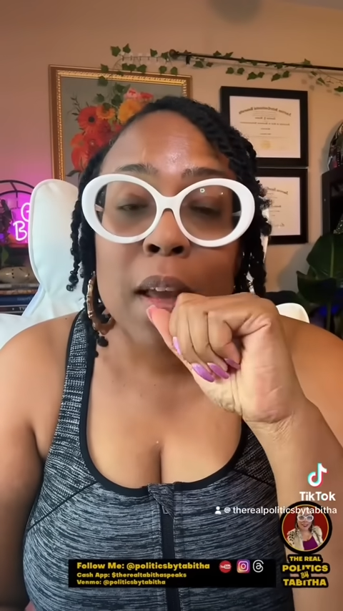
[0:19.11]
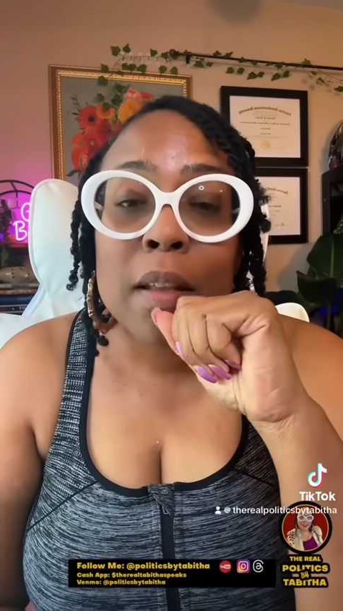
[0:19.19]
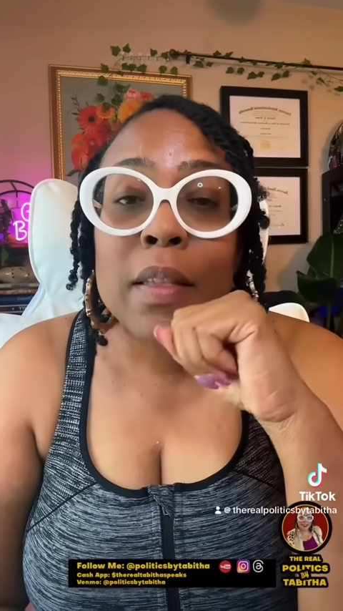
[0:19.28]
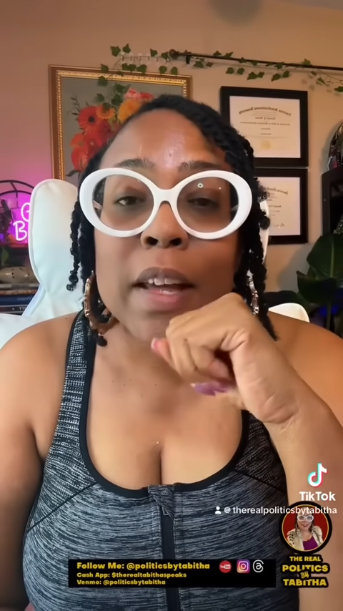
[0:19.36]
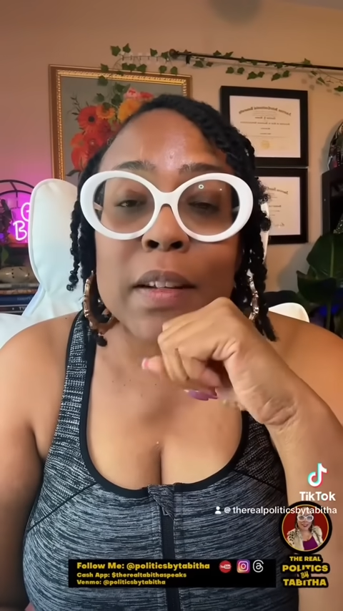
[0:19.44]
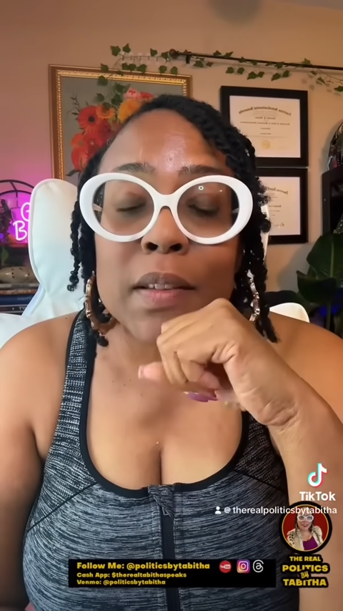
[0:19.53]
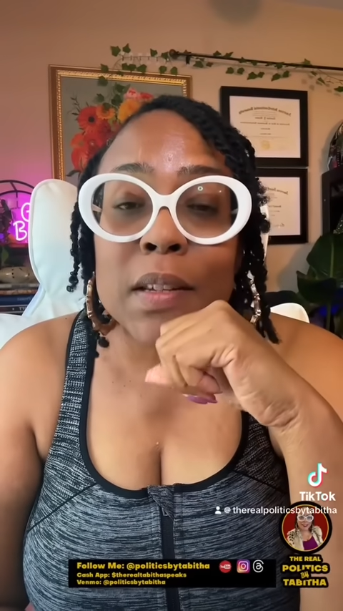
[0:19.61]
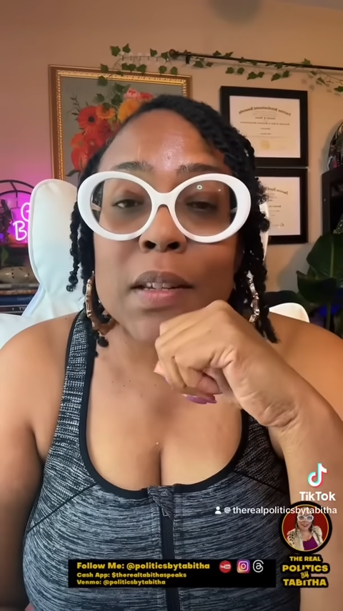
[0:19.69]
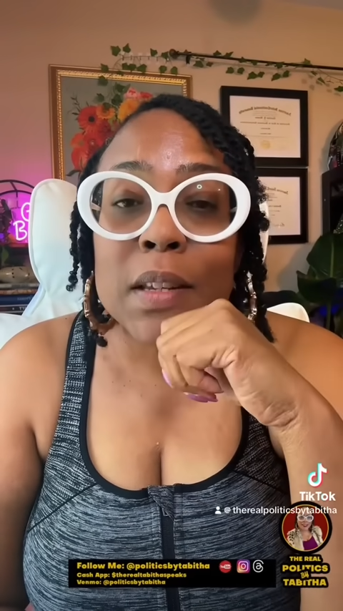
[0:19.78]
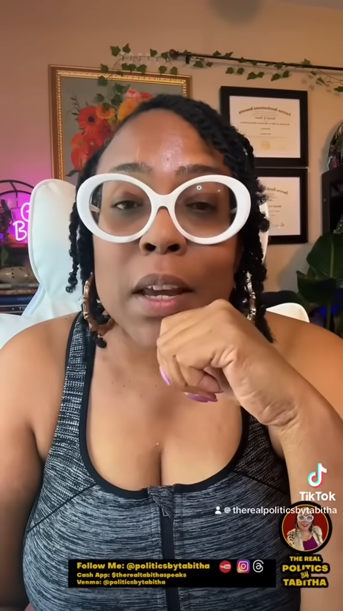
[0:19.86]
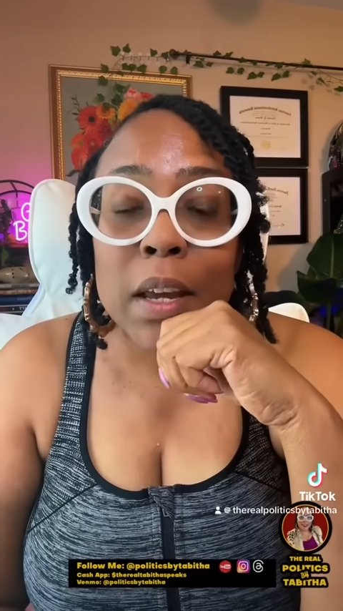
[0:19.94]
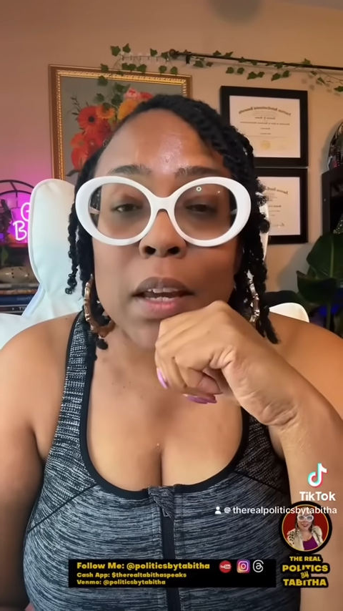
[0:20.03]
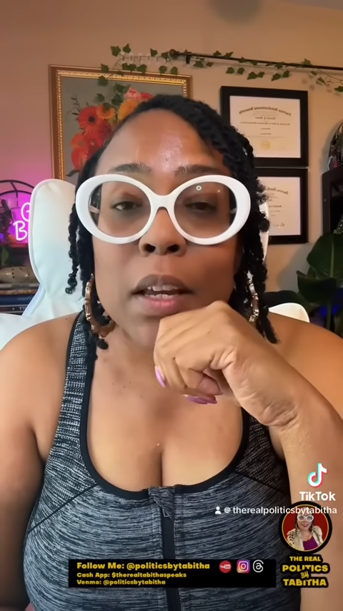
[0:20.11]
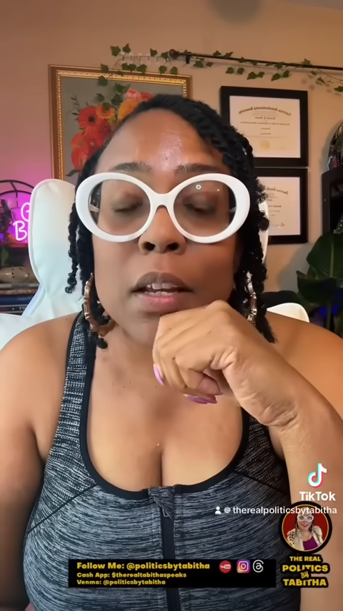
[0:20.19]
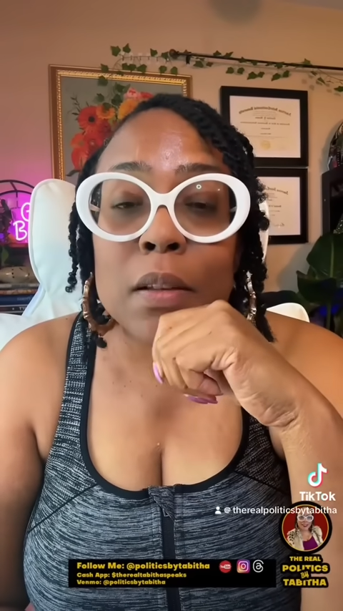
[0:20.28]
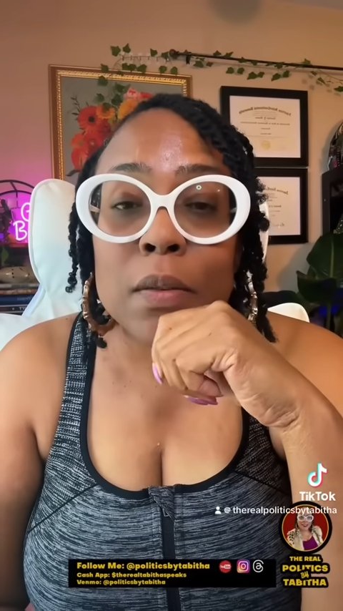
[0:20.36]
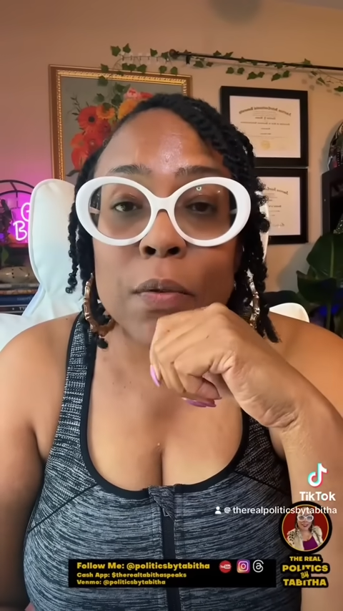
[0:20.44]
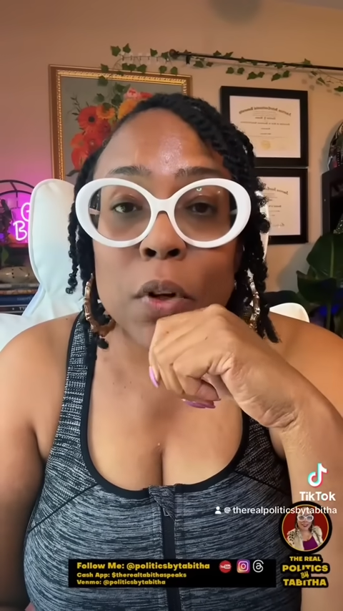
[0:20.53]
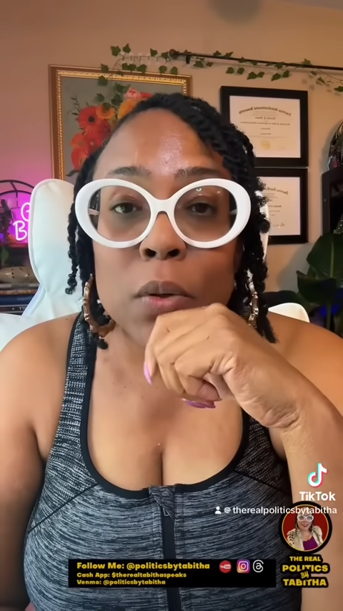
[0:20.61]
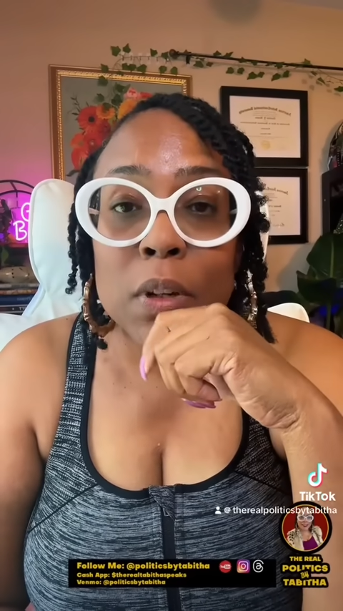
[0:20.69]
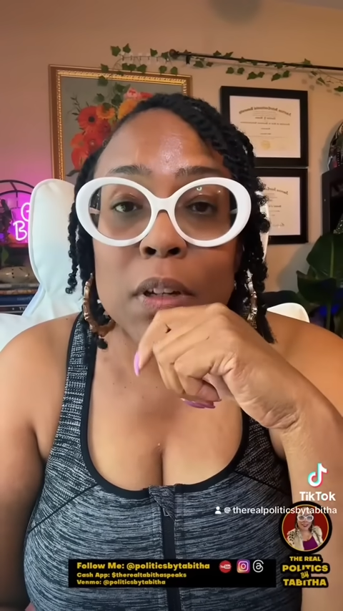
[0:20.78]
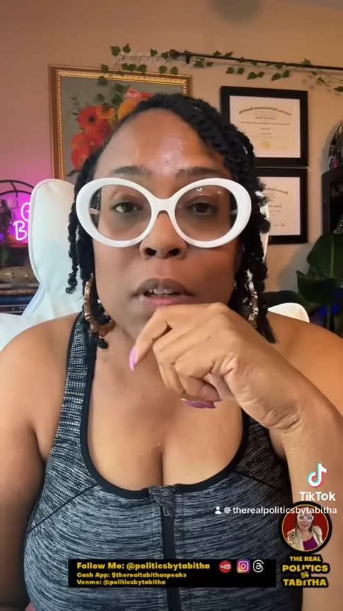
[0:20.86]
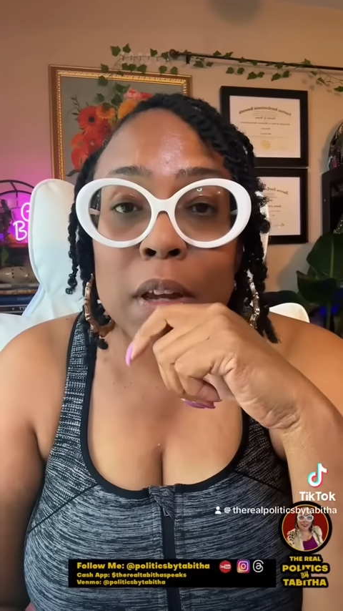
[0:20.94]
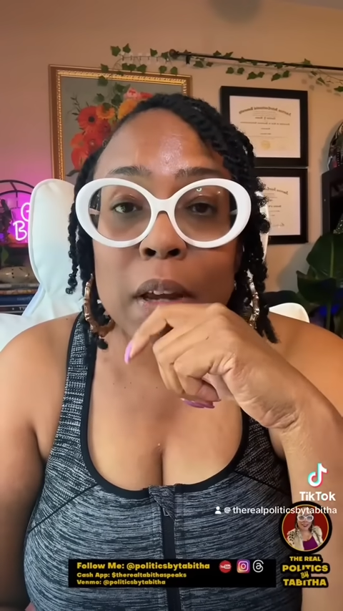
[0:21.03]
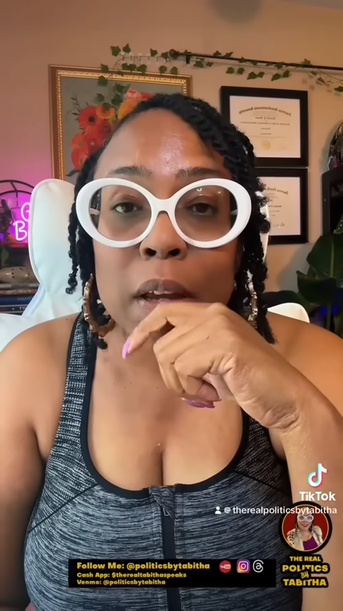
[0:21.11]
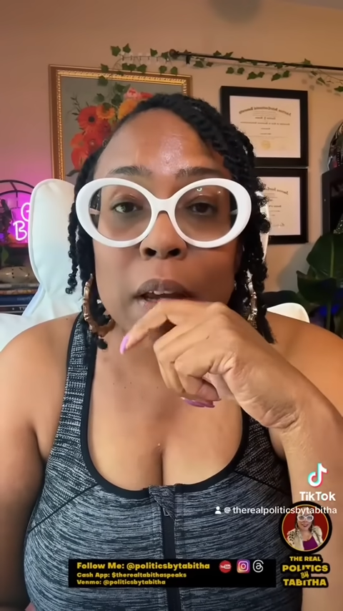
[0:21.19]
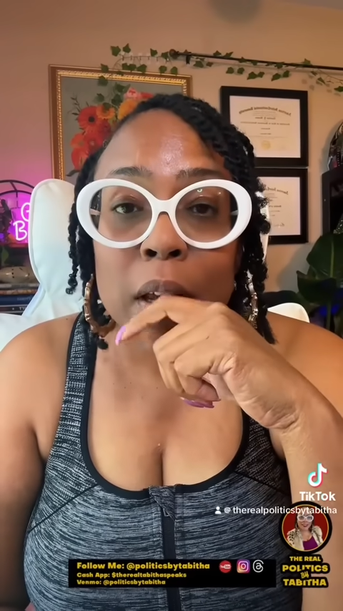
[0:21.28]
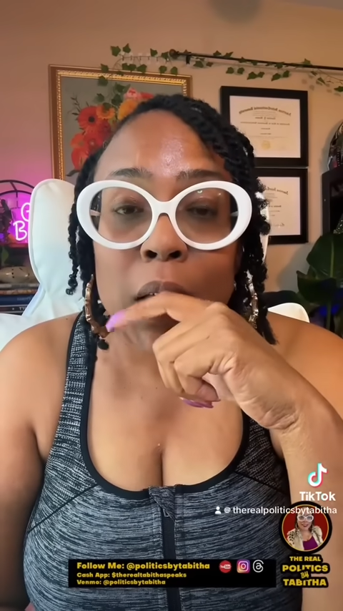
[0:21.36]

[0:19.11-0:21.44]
that today is voting day